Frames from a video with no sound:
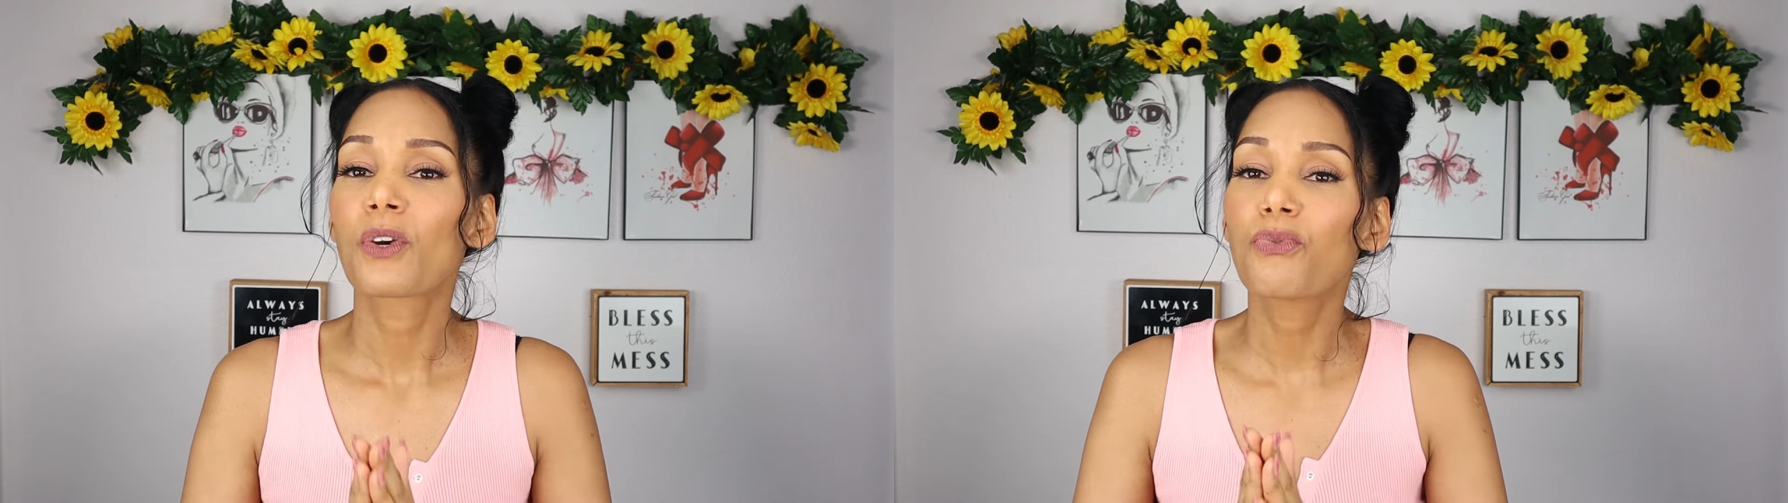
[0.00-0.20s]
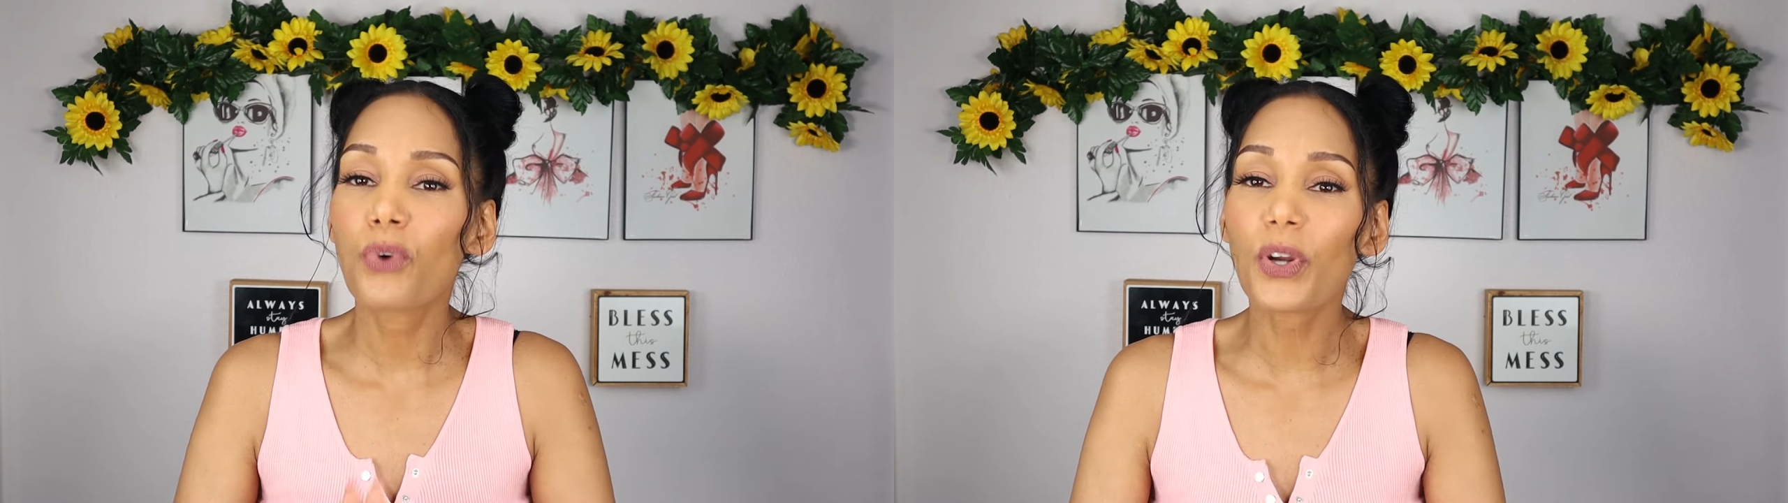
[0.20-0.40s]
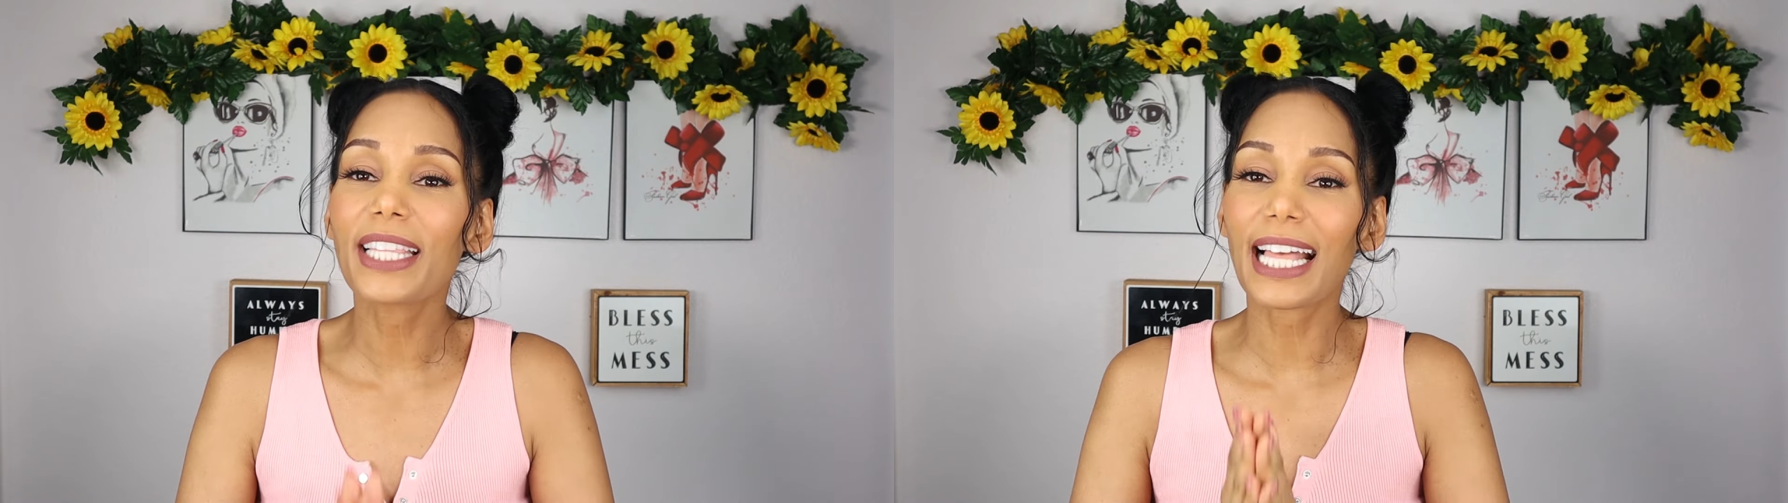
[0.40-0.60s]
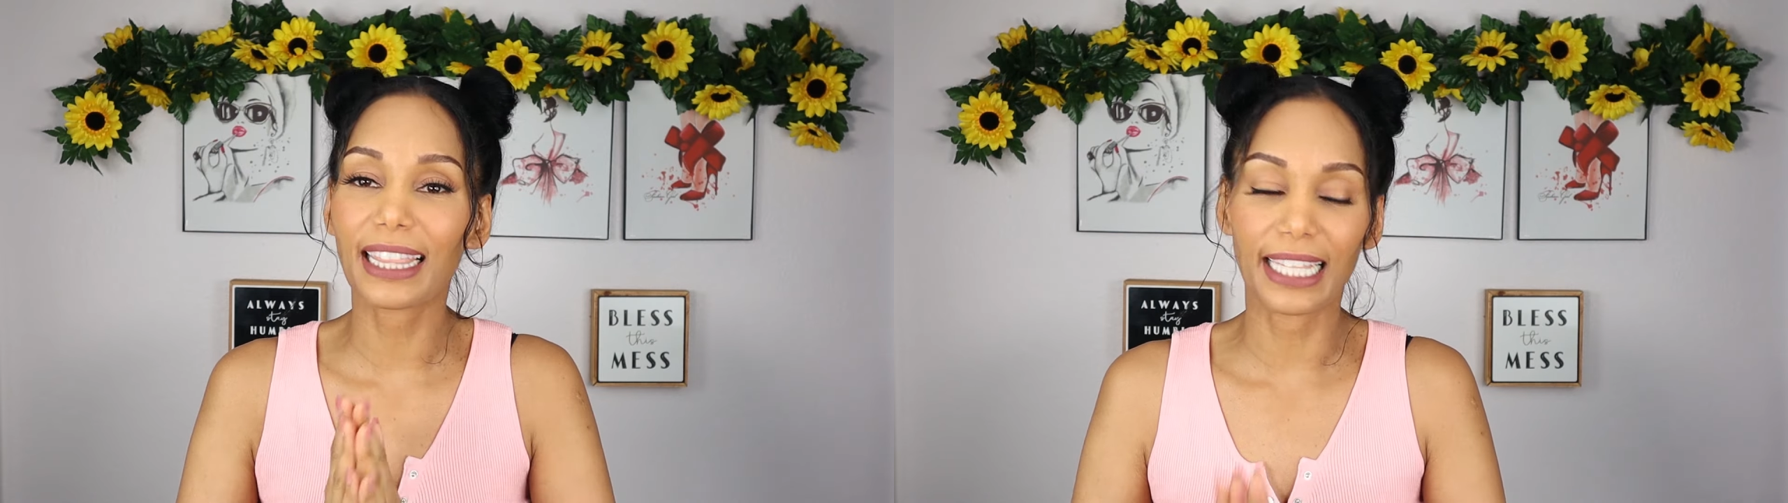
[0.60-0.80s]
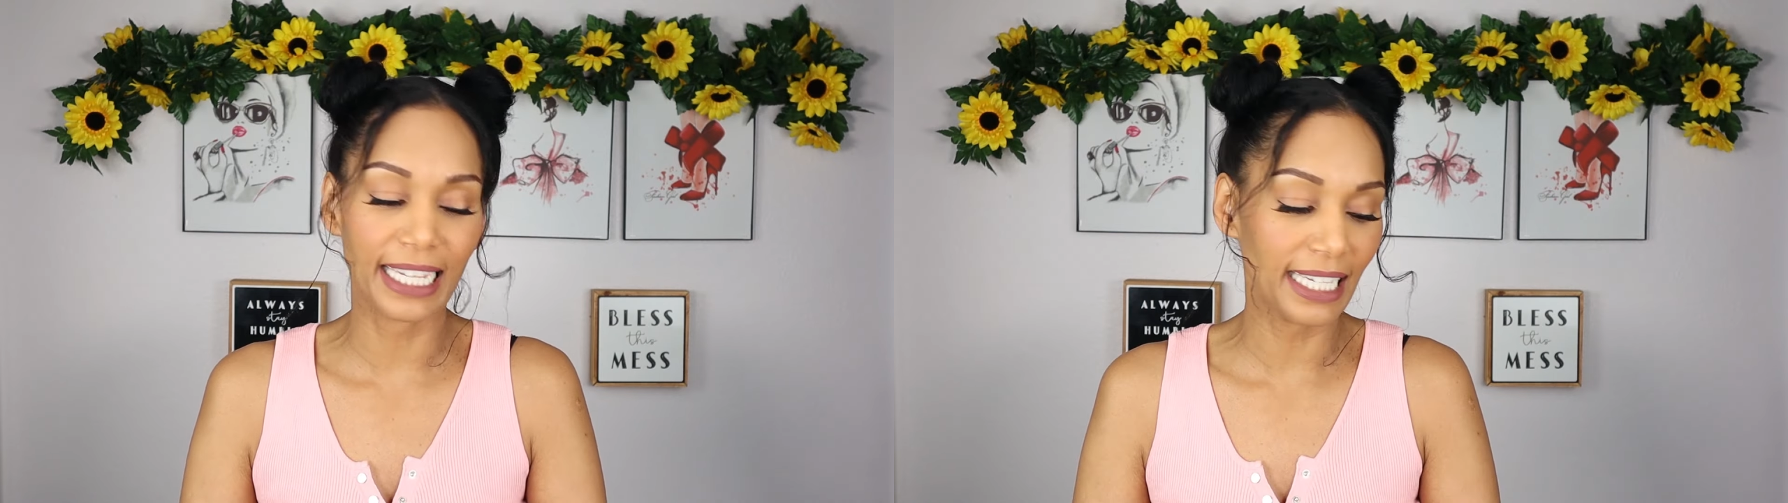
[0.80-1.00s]
for
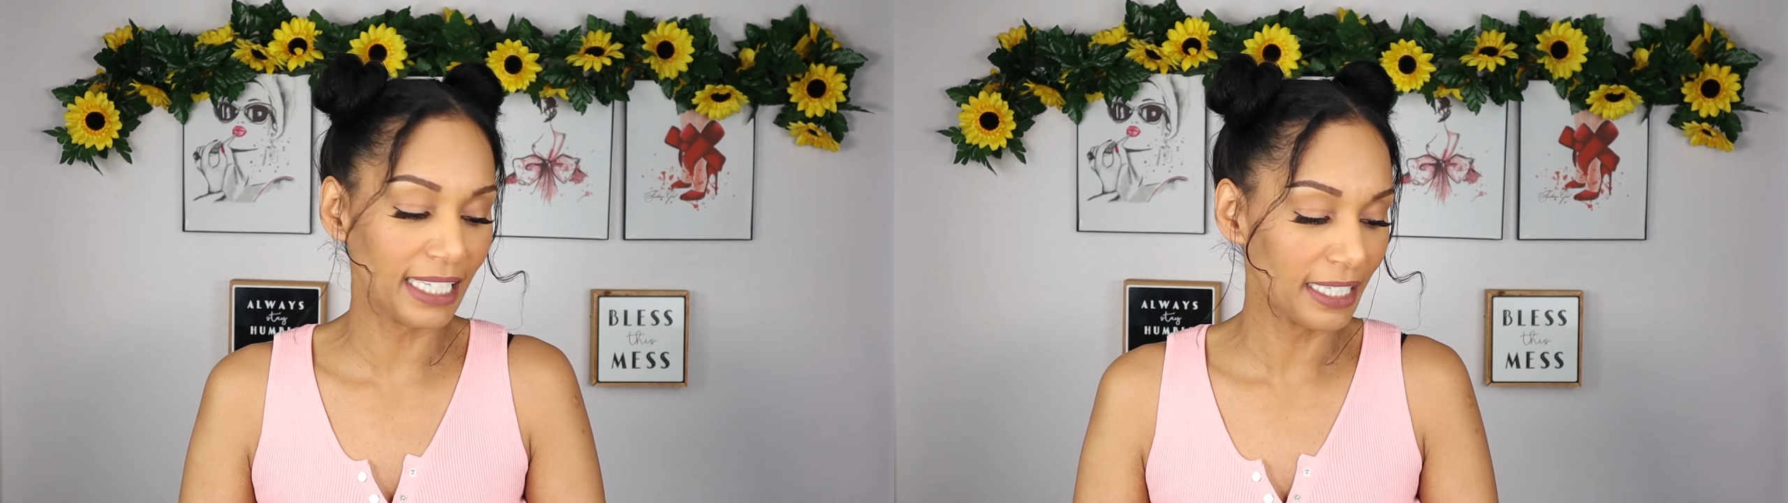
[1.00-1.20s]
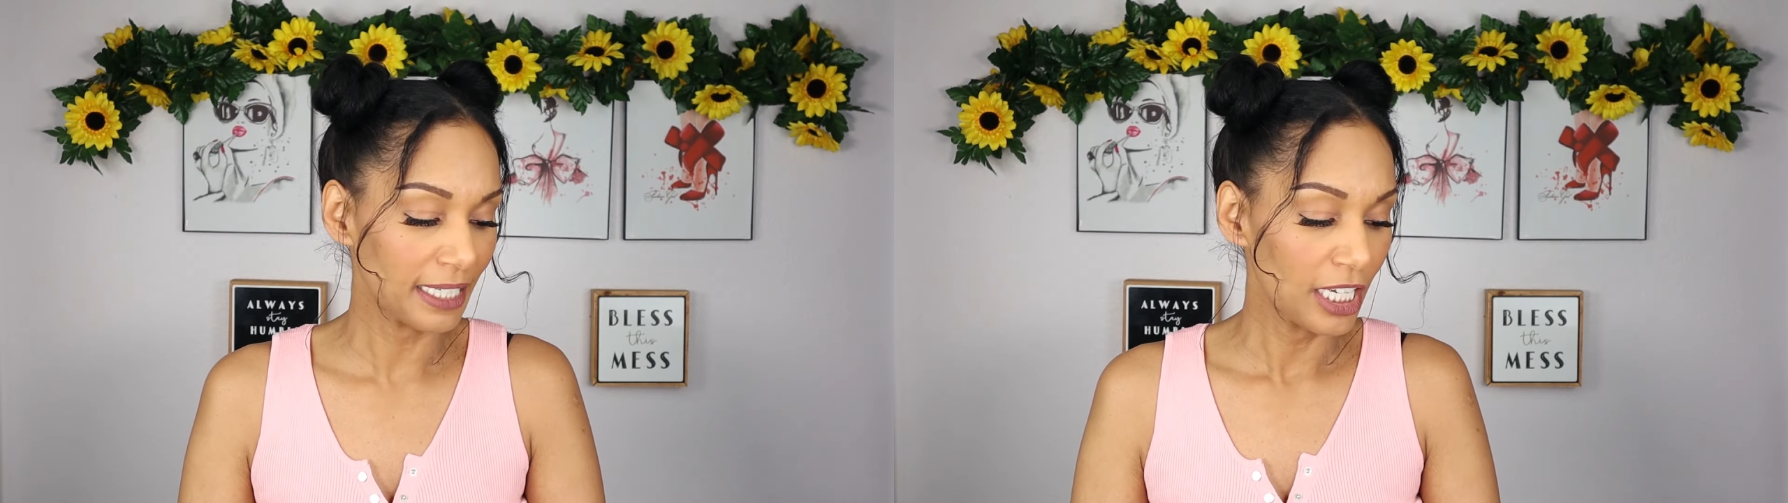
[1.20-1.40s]
that link